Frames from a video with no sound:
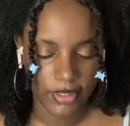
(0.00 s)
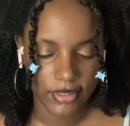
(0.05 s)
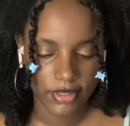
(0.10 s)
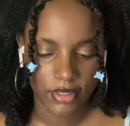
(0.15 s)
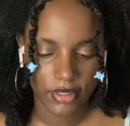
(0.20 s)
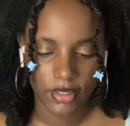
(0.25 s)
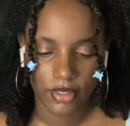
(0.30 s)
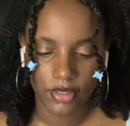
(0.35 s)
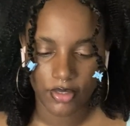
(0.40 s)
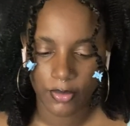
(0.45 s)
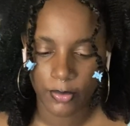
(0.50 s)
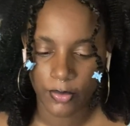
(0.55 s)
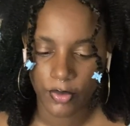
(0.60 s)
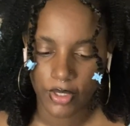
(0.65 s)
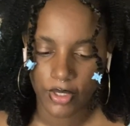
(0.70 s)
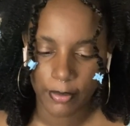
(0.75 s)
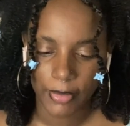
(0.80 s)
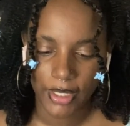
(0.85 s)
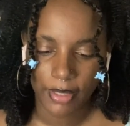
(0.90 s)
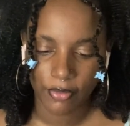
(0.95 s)
of her own? Or
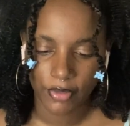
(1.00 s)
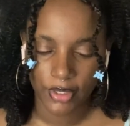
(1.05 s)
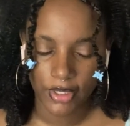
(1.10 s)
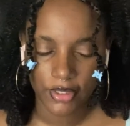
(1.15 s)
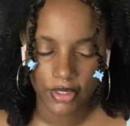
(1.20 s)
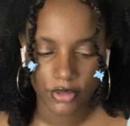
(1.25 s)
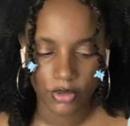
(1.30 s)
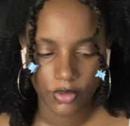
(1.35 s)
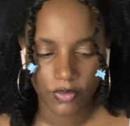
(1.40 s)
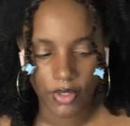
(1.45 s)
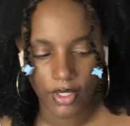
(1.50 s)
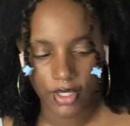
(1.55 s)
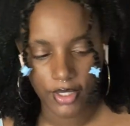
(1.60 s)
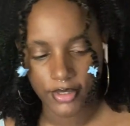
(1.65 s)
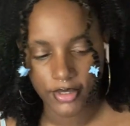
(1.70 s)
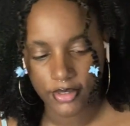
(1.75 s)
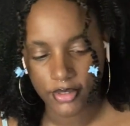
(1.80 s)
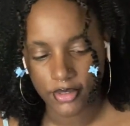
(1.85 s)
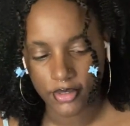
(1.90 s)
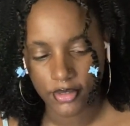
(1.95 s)
am I reading too far
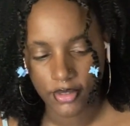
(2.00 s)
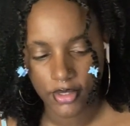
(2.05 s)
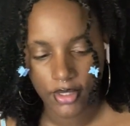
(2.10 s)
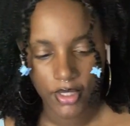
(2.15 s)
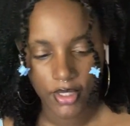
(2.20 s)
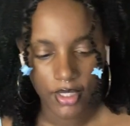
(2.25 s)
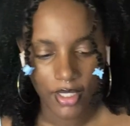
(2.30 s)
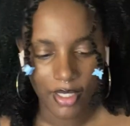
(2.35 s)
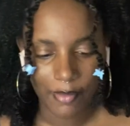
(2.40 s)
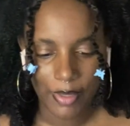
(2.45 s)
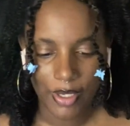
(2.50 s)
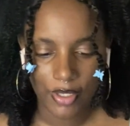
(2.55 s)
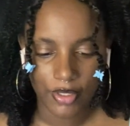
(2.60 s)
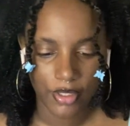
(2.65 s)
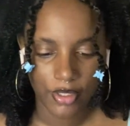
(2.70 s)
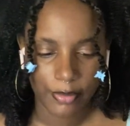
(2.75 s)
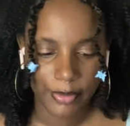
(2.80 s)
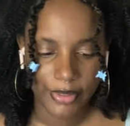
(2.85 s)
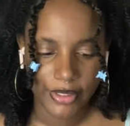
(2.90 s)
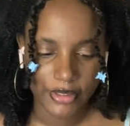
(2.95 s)
into the, I'm all in her
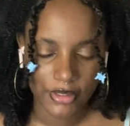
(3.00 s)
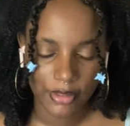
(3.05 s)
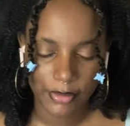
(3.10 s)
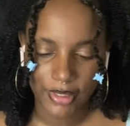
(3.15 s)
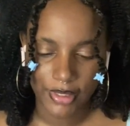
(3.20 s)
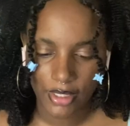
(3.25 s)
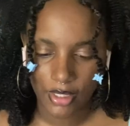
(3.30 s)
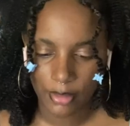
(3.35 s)
business. Look at her